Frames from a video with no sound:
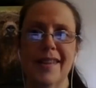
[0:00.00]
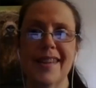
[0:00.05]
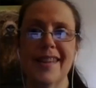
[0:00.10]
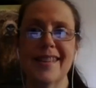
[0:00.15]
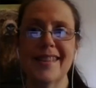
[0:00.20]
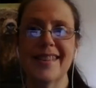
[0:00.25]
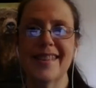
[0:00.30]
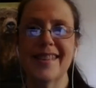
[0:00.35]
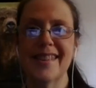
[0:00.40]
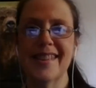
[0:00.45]

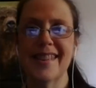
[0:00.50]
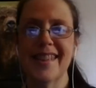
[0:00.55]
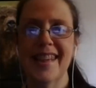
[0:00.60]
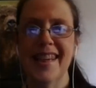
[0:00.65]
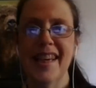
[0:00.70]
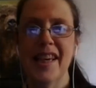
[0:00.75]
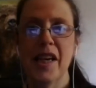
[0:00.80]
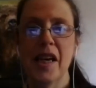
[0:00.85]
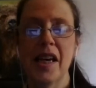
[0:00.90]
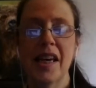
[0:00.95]
Yes.
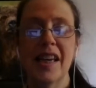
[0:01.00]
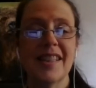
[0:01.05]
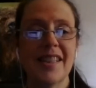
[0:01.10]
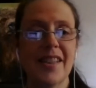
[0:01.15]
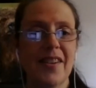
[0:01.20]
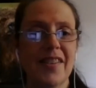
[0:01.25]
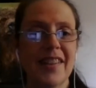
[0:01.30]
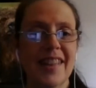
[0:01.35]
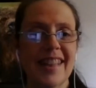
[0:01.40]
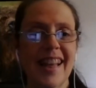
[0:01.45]
Is
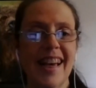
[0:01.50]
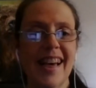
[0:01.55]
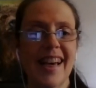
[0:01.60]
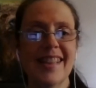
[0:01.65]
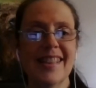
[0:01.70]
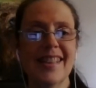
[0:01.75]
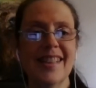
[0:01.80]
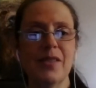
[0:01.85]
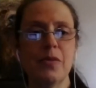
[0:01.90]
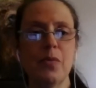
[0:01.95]
there any
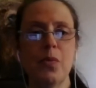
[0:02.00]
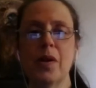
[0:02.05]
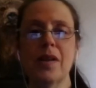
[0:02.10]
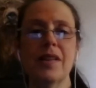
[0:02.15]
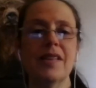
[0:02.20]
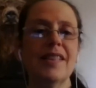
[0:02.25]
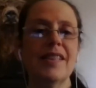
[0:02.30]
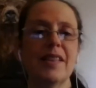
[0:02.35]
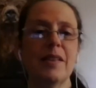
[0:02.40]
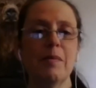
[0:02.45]
last
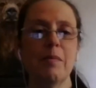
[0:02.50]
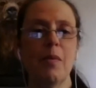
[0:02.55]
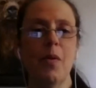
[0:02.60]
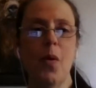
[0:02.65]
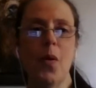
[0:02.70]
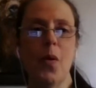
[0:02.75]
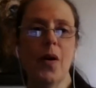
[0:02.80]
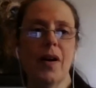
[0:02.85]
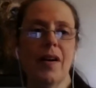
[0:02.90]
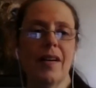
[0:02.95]
wisdom
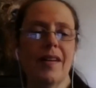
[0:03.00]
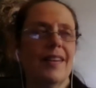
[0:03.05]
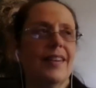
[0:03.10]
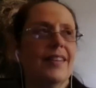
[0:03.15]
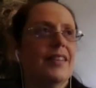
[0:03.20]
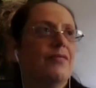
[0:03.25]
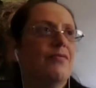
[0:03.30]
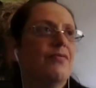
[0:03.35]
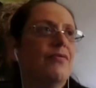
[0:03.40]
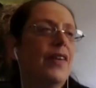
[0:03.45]
or
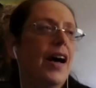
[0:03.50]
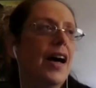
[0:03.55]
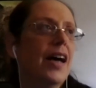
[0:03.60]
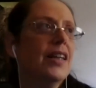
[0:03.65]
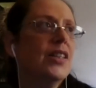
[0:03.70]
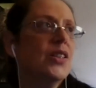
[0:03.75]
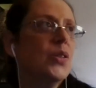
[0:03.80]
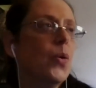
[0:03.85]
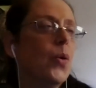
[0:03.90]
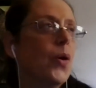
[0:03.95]

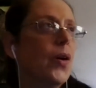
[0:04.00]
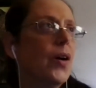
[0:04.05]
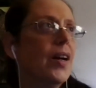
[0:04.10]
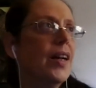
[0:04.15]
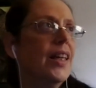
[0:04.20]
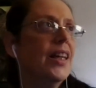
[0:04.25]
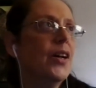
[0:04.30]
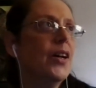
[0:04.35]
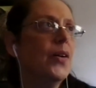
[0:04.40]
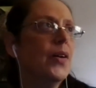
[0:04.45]
advice, or
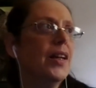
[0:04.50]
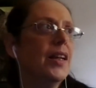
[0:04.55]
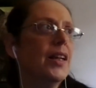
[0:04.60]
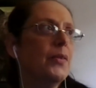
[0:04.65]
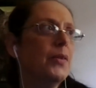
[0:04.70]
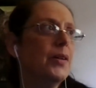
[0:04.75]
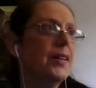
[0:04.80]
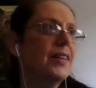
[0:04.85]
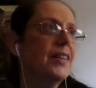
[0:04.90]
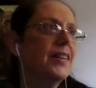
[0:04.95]

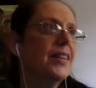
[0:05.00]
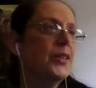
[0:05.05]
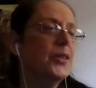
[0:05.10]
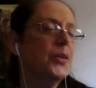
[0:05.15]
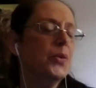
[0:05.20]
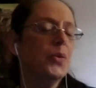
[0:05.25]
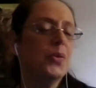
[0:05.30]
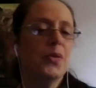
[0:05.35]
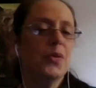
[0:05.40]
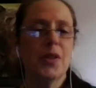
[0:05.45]
anyone
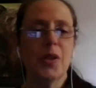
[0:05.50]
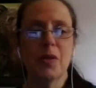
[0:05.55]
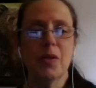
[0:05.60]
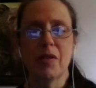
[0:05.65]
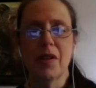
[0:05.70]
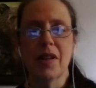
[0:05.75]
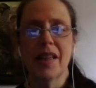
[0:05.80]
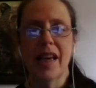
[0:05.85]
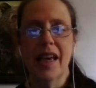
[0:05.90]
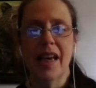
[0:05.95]
who
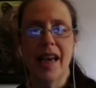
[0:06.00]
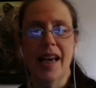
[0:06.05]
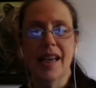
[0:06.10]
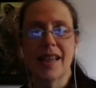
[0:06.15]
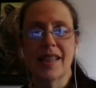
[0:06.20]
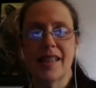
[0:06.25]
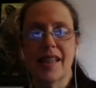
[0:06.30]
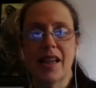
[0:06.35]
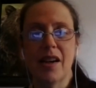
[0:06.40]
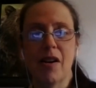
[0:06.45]
really
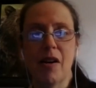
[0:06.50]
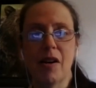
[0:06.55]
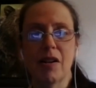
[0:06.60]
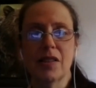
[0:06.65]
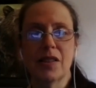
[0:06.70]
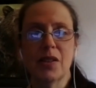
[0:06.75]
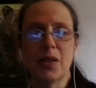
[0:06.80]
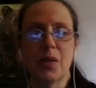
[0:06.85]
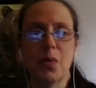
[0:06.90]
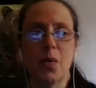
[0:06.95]
has that
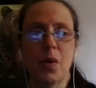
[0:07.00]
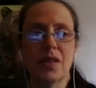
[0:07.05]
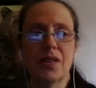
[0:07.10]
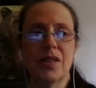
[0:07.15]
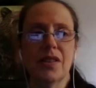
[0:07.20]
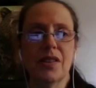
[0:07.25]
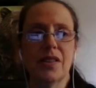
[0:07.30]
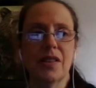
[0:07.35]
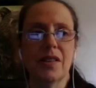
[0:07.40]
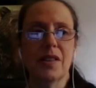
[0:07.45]
heart to
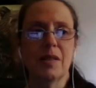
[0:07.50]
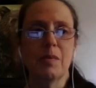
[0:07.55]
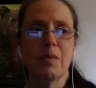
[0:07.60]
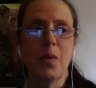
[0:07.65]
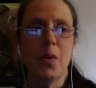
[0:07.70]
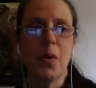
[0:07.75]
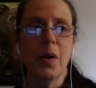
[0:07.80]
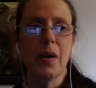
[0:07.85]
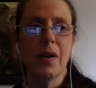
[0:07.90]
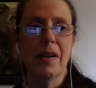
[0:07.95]
want to learn
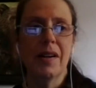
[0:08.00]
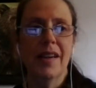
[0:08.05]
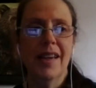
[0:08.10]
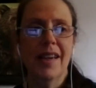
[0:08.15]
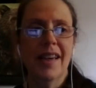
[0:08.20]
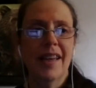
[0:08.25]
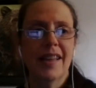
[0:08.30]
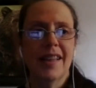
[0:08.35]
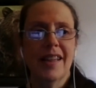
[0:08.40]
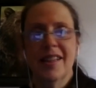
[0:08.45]
more
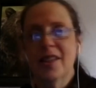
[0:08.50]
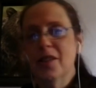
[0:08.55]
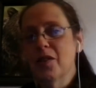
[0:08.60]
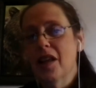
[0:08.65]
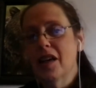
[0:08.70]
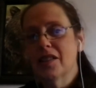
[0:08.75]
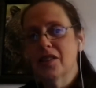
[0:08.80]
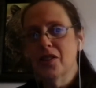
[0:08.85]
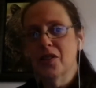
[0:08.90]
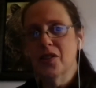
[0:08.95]
that
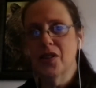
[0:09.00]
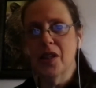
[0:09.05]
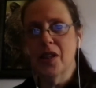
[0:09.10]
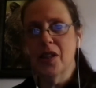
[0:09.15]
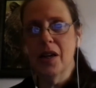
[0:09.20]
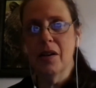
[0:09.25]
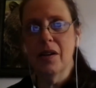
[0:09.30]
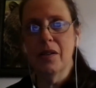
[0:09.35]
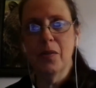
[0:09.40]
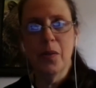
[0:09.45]
you'd like to
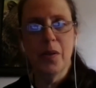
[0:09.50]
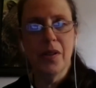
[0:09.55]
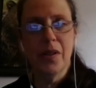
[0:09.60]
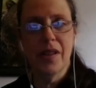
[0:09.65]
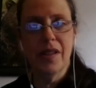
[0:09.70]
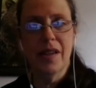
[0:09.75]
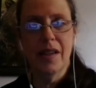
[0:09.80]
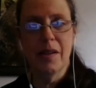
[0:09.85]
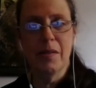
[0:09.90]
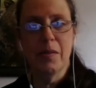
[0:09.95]
share
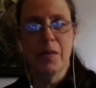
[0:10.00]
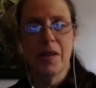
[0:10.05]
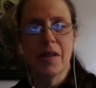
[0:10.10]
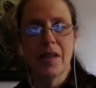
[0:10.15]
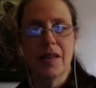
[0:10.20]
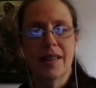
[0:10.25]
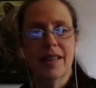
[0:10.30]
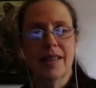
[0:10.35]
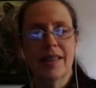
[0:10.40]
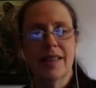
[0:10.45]
with the
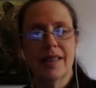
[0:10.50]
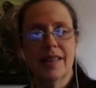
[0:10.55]
network?